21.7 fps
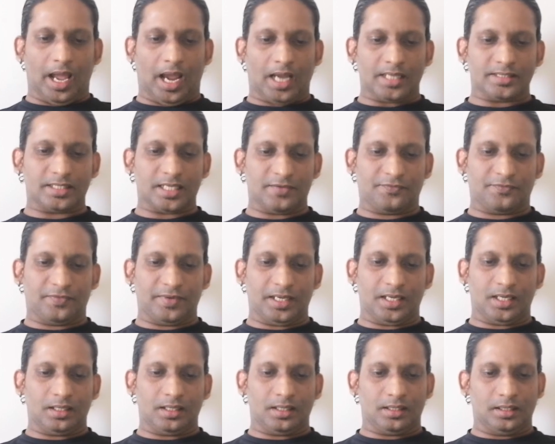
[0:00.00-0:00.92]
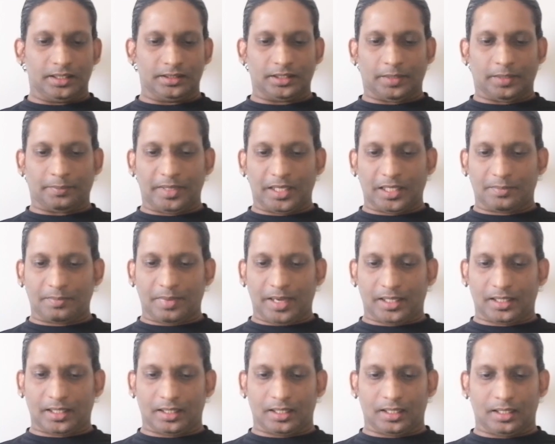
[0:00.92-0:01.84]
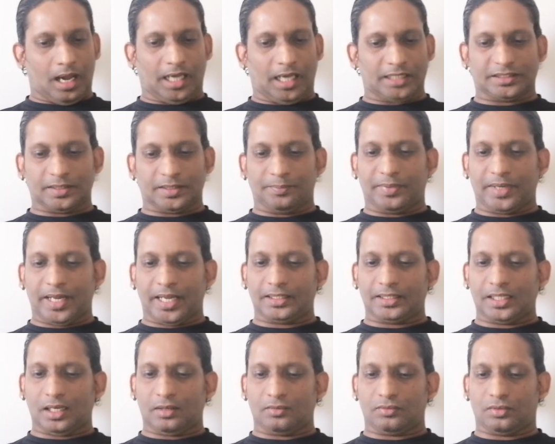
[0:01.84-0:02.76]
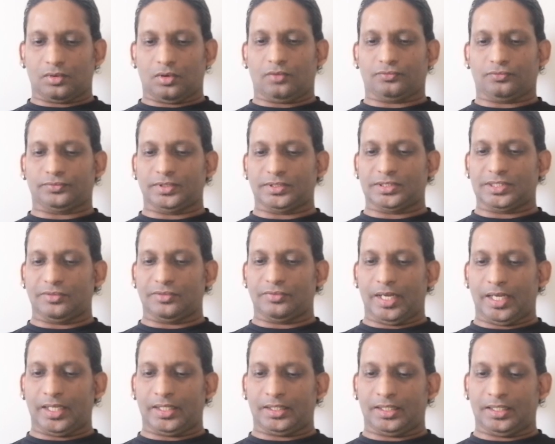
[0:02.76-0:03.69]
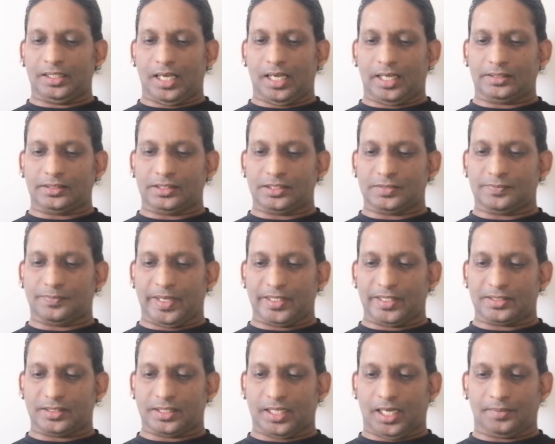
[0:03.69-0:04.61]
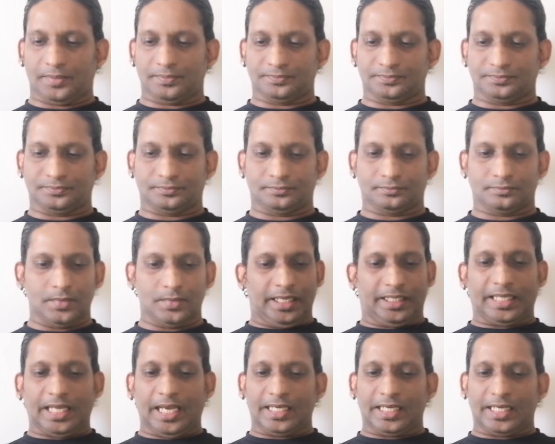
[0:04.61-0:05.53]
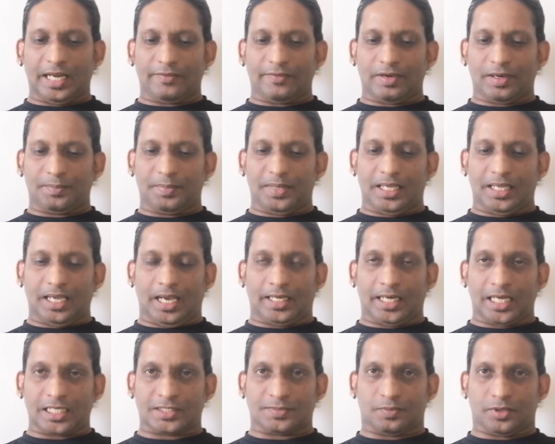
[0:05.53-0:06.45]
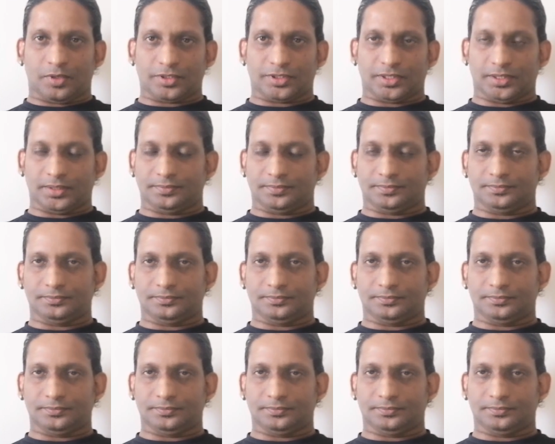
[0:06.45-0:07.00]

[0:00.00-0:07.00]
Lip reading: As I feel, the Big Bang as a breakdown of the singularity and the space-time, it can never be an explosion.